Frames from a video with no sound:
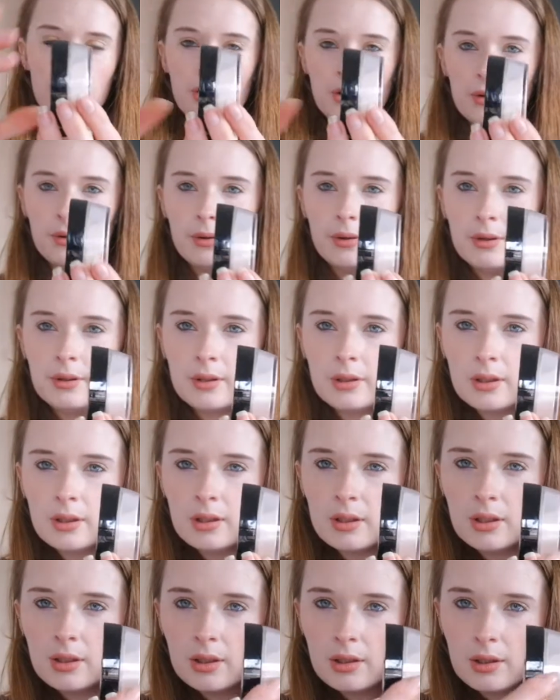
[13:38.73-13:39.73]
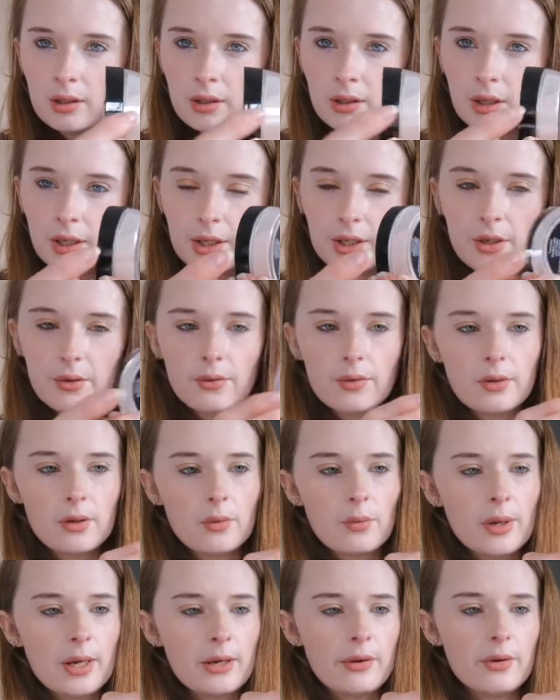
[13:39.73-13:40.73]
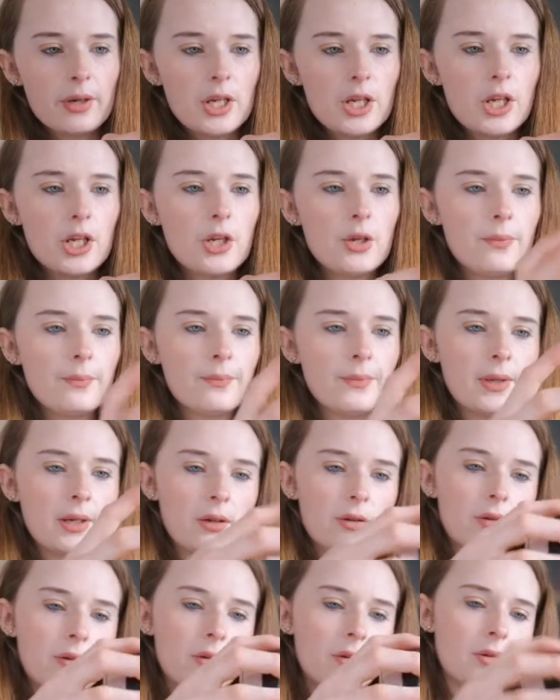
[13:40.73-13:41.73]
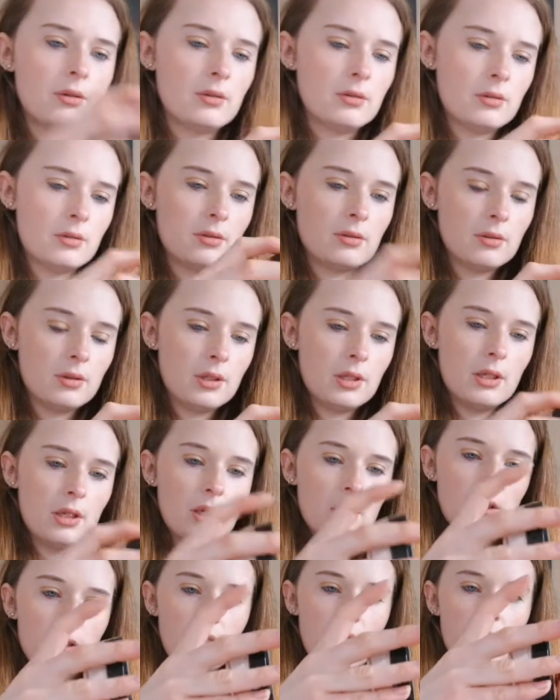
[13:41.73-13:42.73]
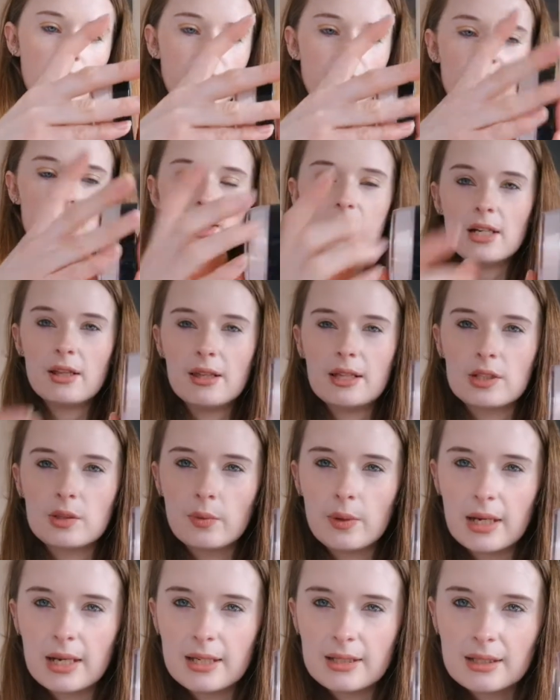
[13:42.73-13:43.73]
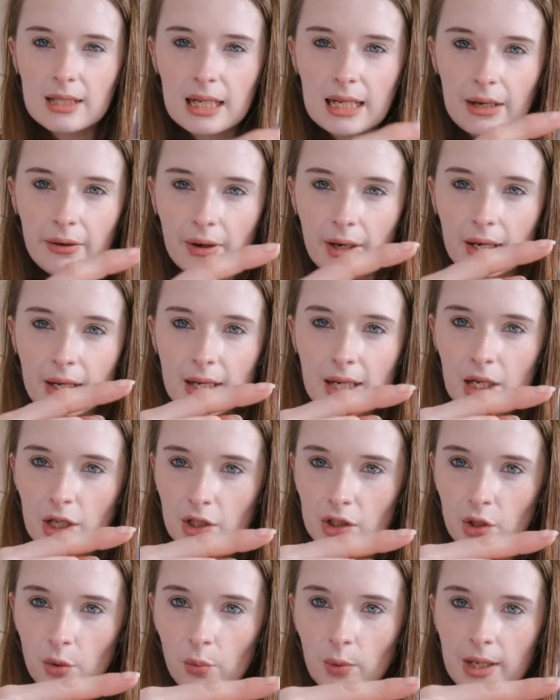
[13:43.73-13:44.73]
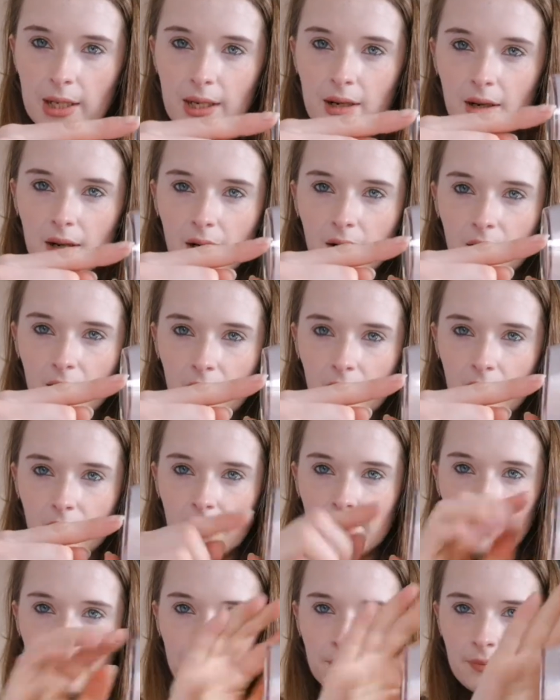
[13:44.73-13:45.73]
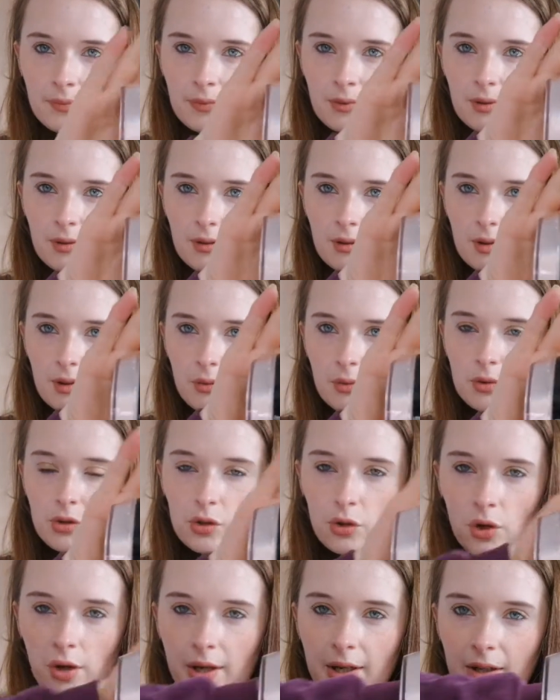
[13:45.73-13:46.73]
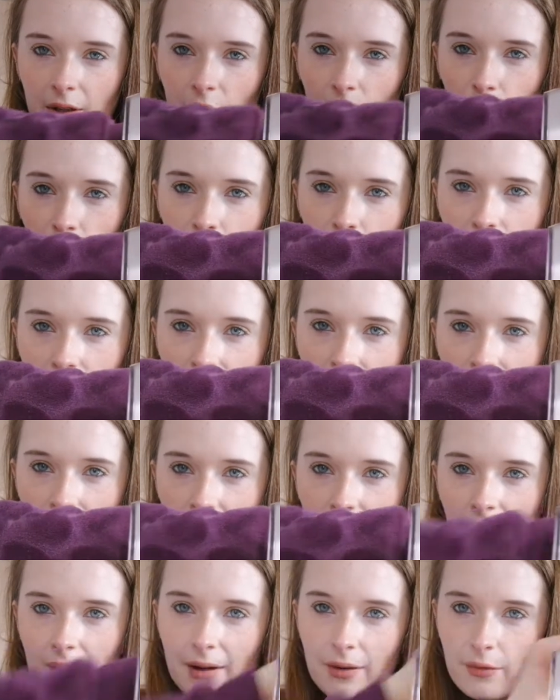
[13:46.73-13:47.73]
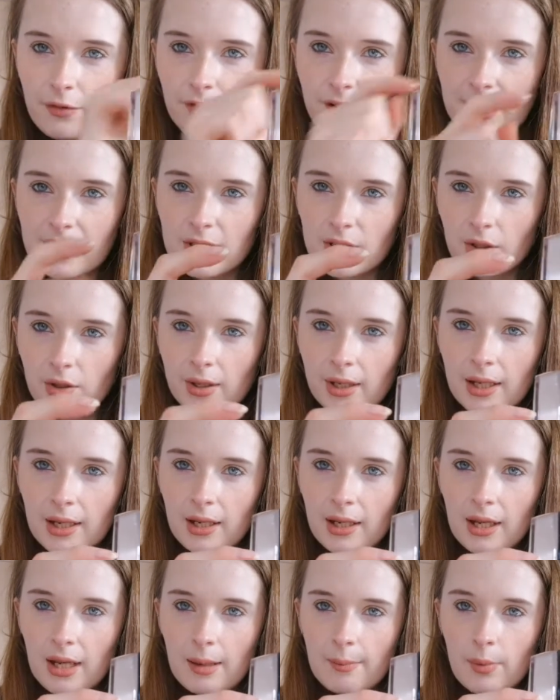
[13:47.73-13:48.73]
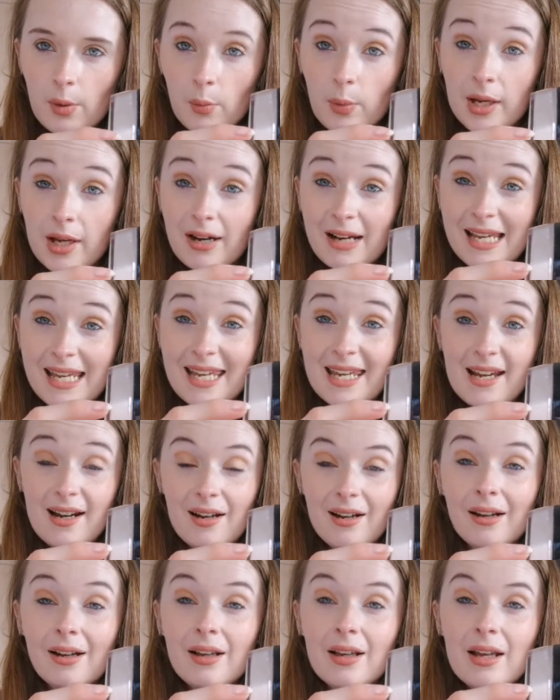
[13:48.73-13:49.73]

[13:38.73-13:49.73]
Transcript: on. I don't know, where are you? Hang on. If I turn it this way, it's clearer. So we are trying not to get the light reflecting on it, but we are here.